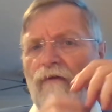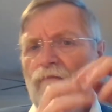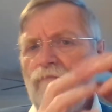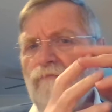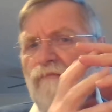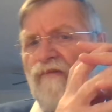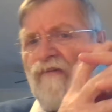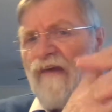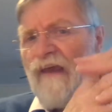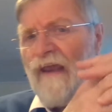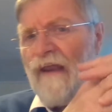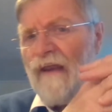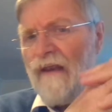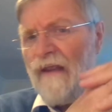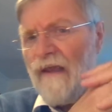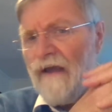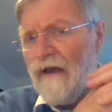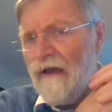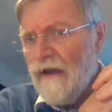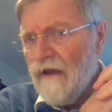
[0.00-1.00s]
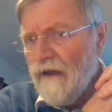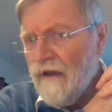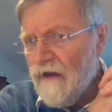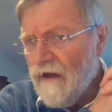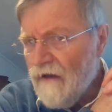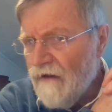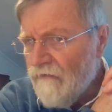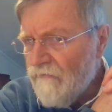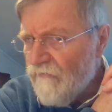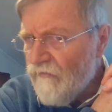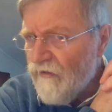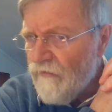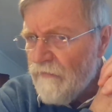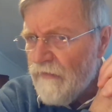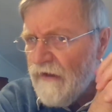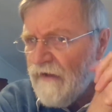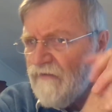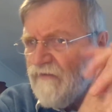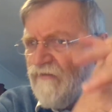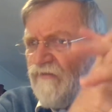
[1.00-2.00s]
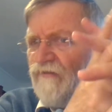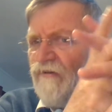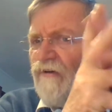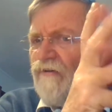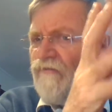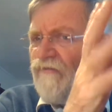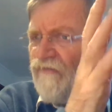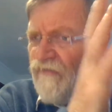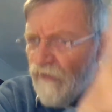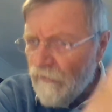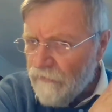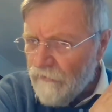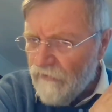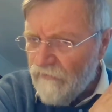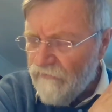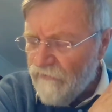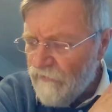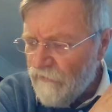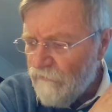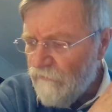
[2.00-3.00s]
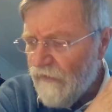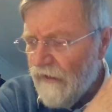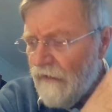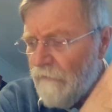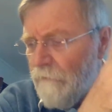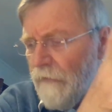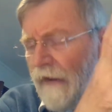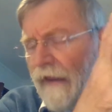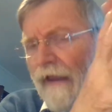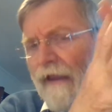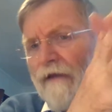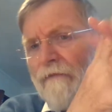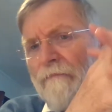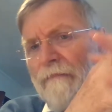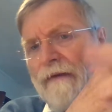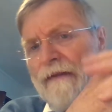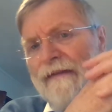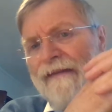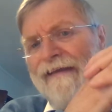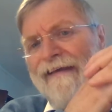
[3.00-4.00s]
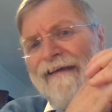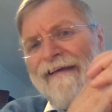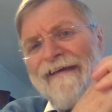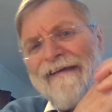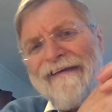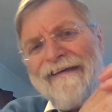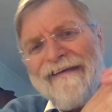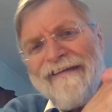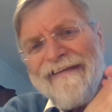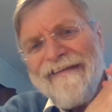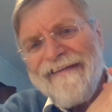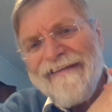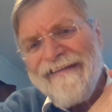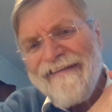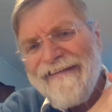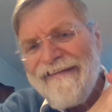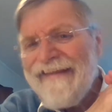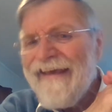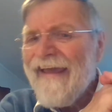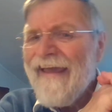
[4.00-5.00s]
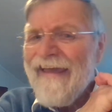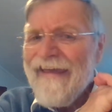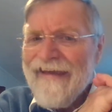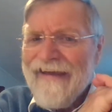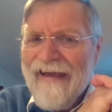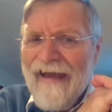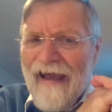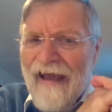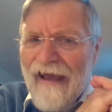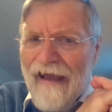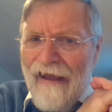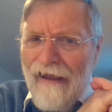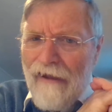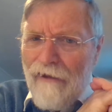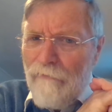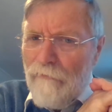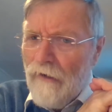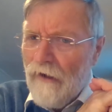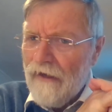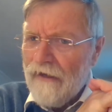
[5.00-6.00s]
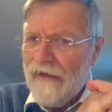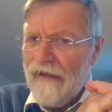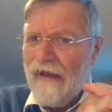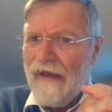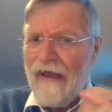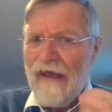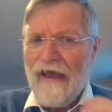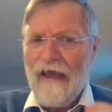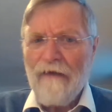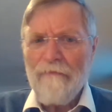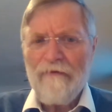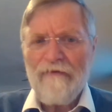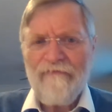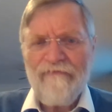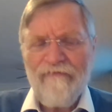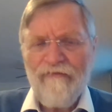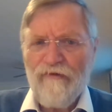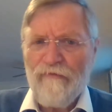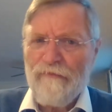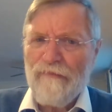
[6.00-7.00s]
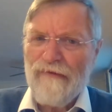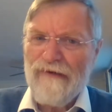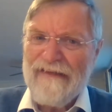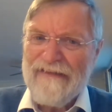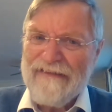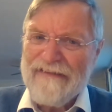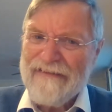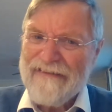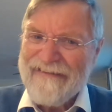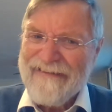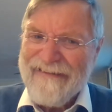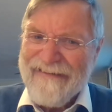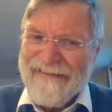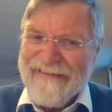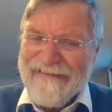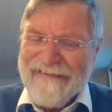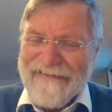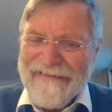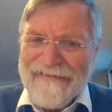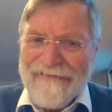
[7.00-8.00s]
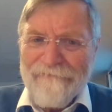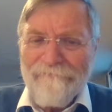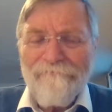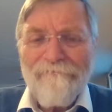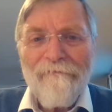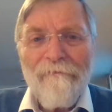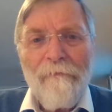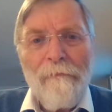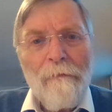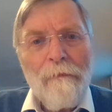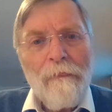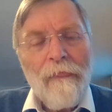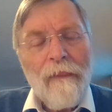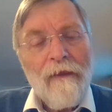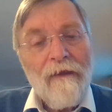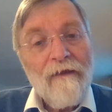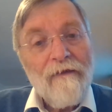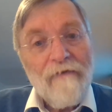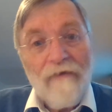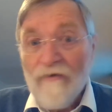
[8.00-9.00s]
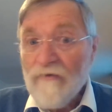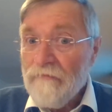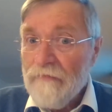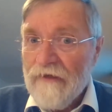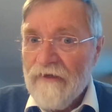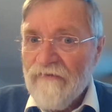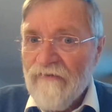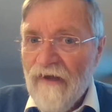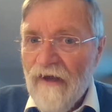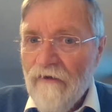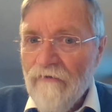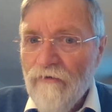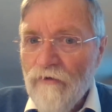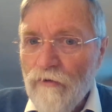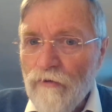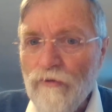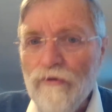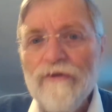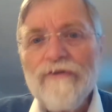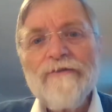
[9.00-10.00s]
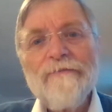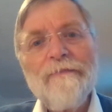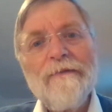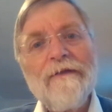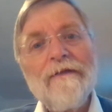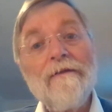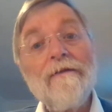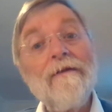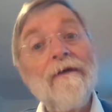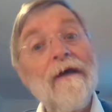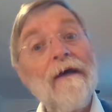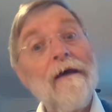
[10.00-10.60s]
San Diego. Would have been just on, stopped off on the way back. But there you go, my carbon footprints. Not as big as Al Gore's, but